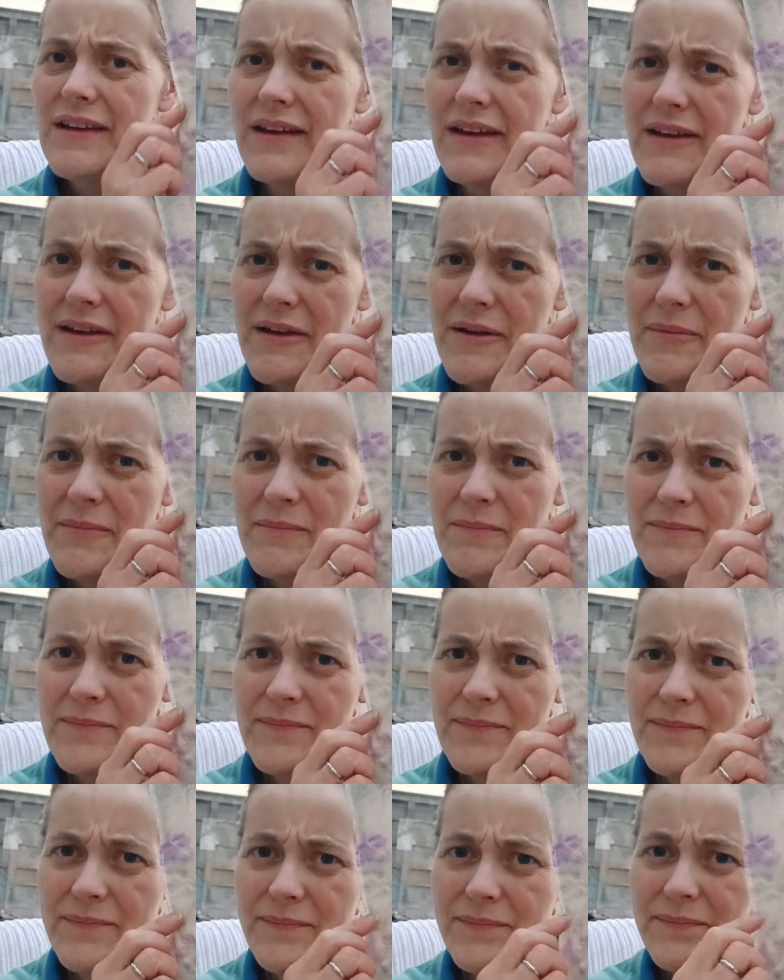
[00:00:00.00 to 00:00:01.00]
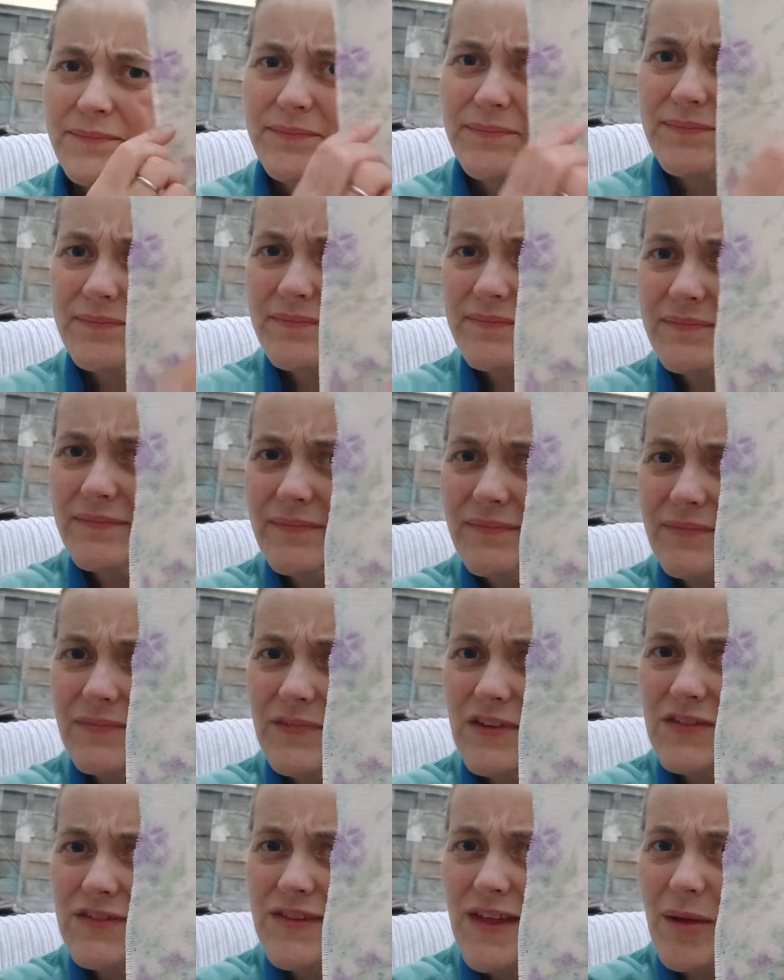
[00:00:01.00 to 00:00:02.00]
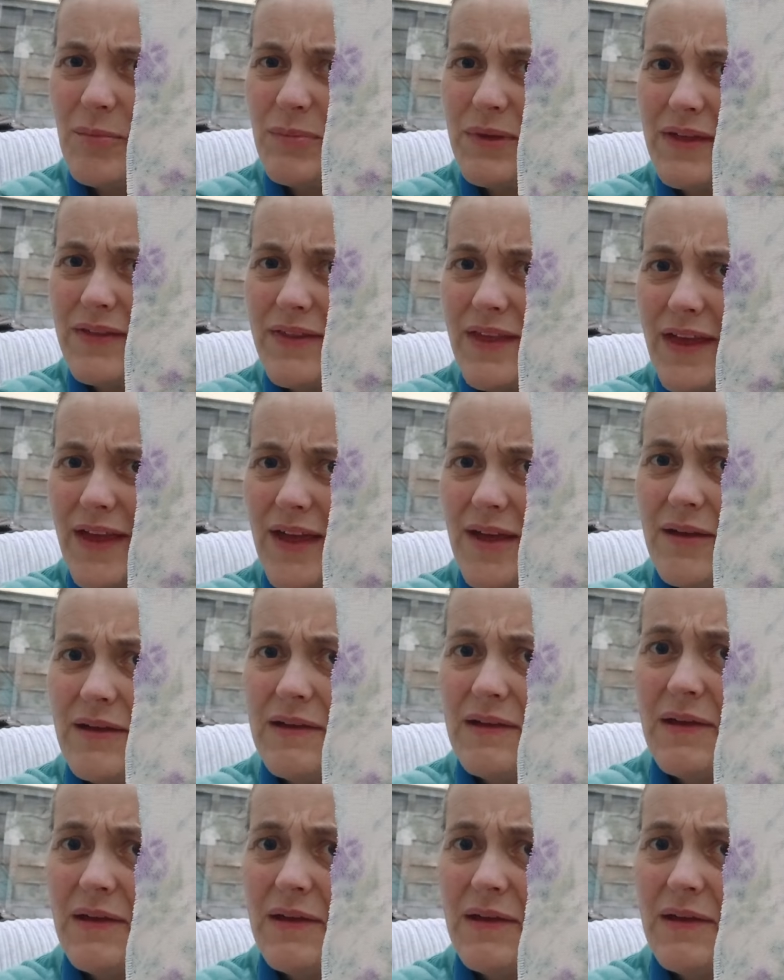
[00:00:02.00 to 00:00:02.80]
just that bit there.